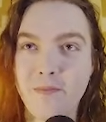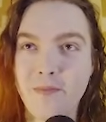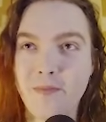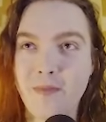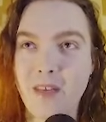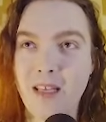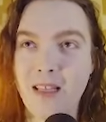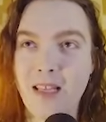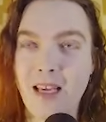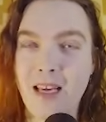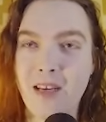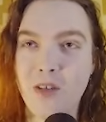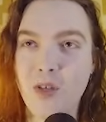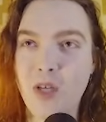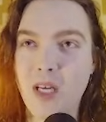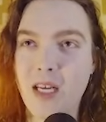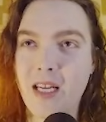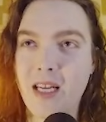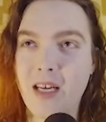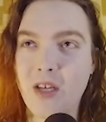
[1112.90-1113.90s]
and the
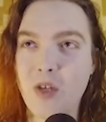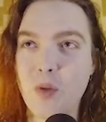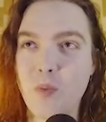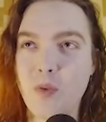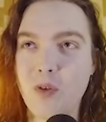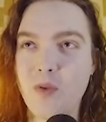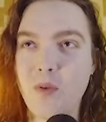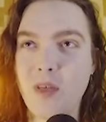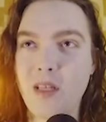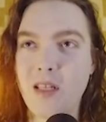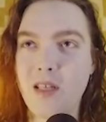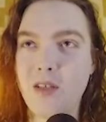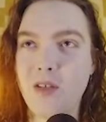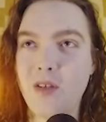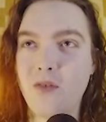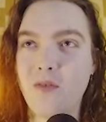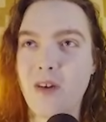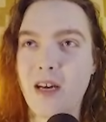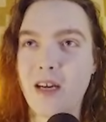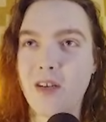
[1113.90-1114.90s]
ancient connection between these
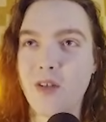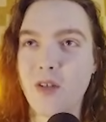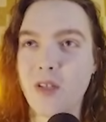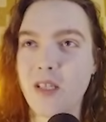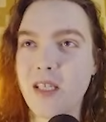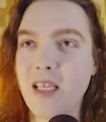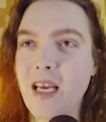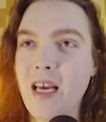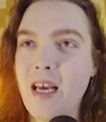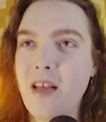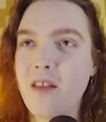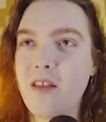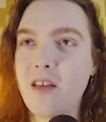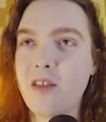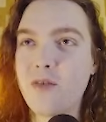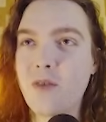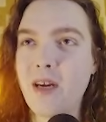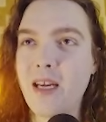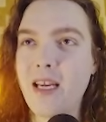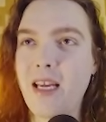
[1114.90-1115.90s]
two factions.
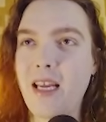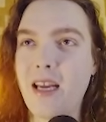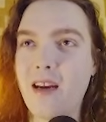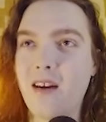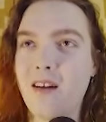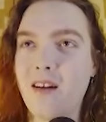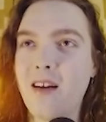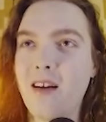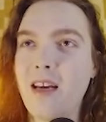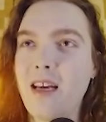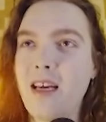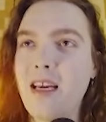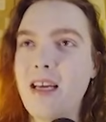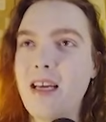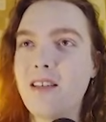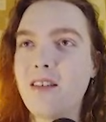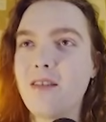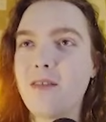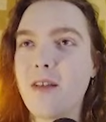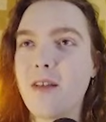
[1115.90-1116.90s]
This right here
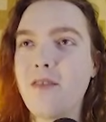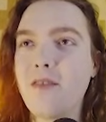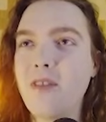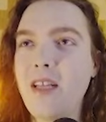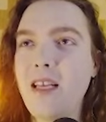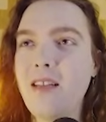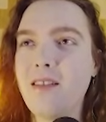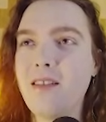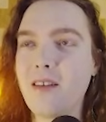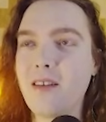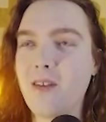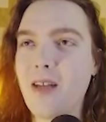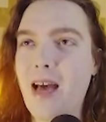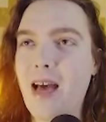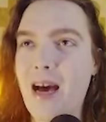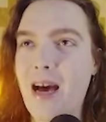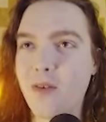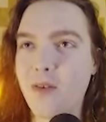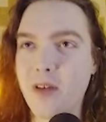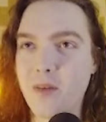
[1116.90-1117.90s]
is a lovely little
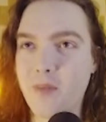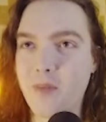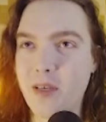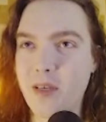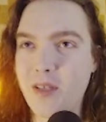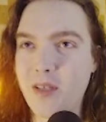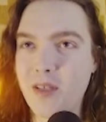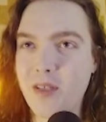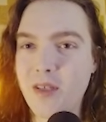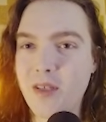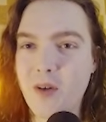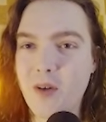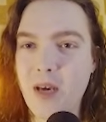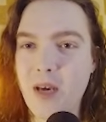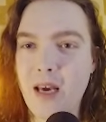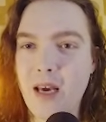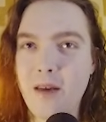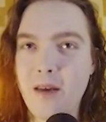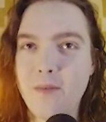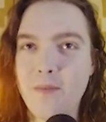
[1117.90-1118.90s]
alchemist,
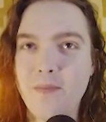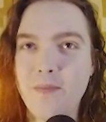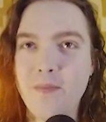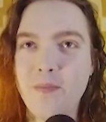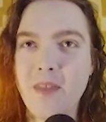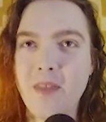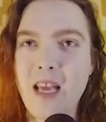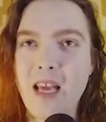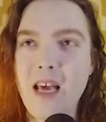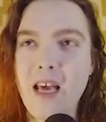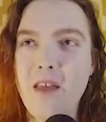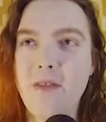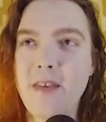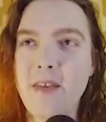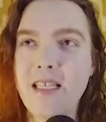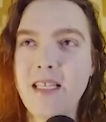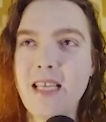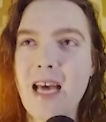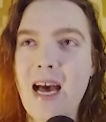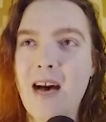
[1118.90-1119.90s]
okay?
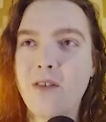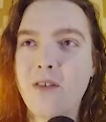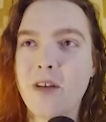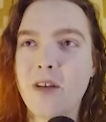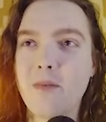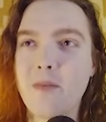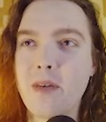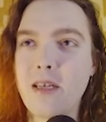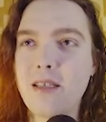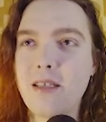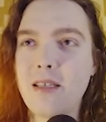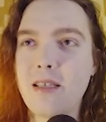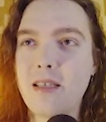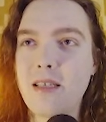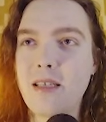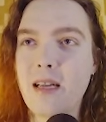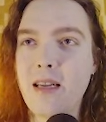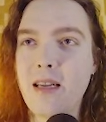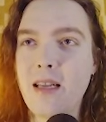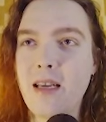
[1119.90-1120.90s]
This alchemist is
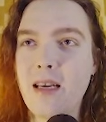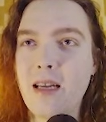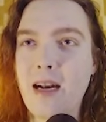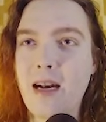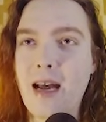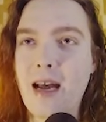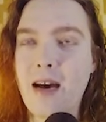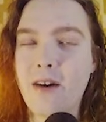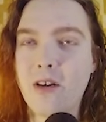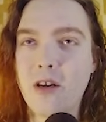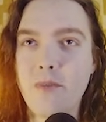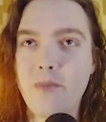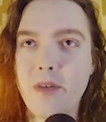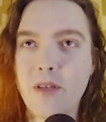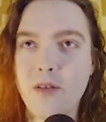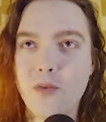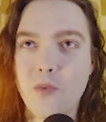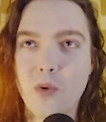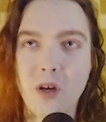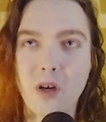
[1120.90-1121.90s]
studying at an
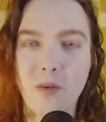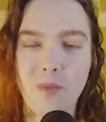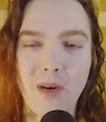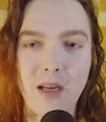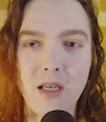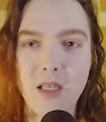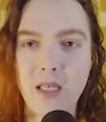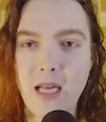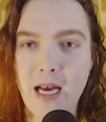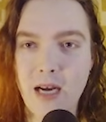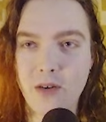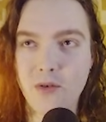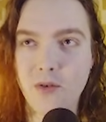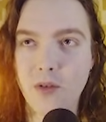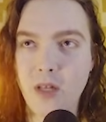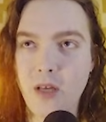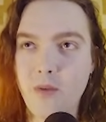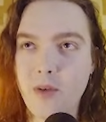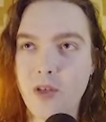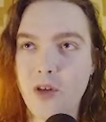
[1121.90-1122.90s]
alchemist's workbench,
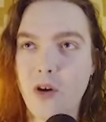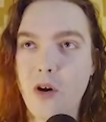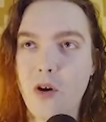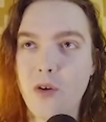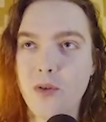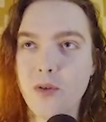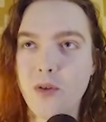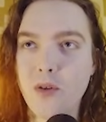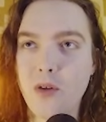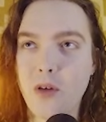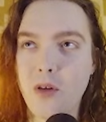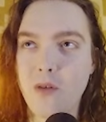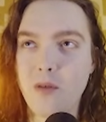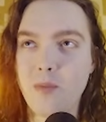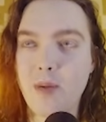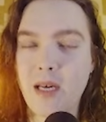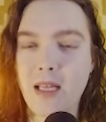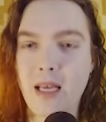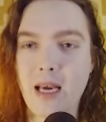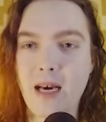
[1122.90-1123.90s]
naturally, which are also used
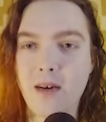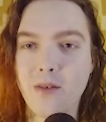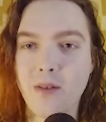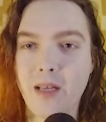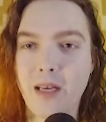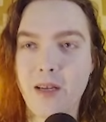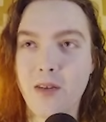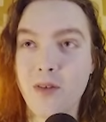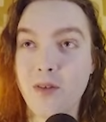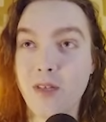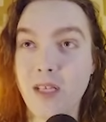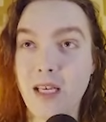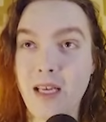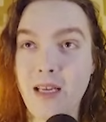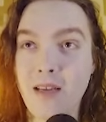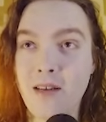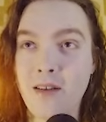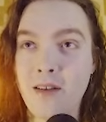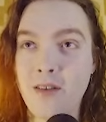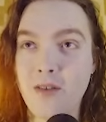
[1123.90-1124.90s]
by the Outlanders
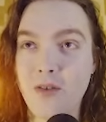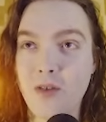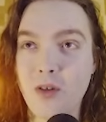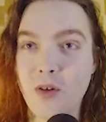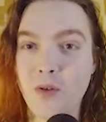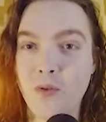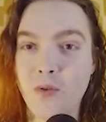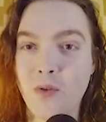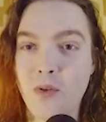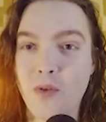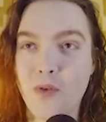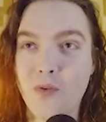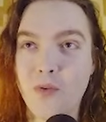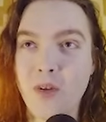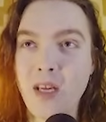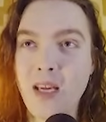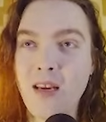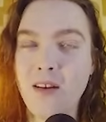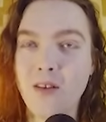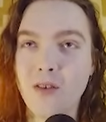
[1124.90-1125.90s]
in Zone
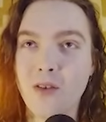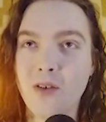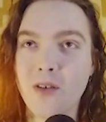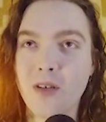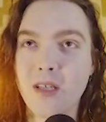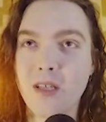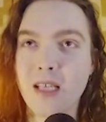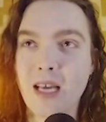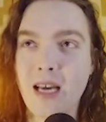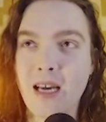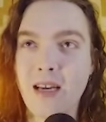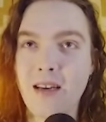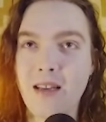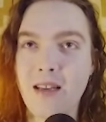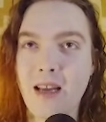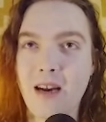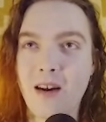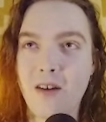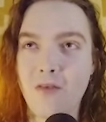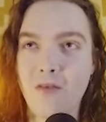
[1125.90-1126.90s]
3 alongside
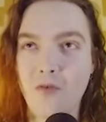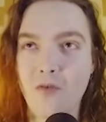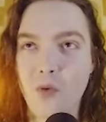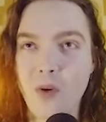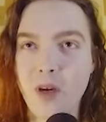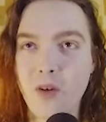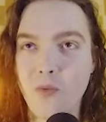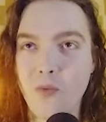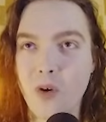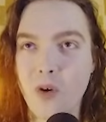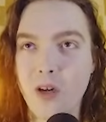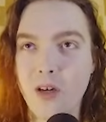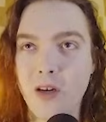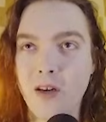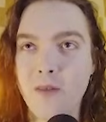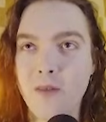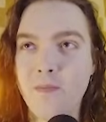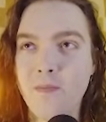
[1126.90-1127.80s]
their void water.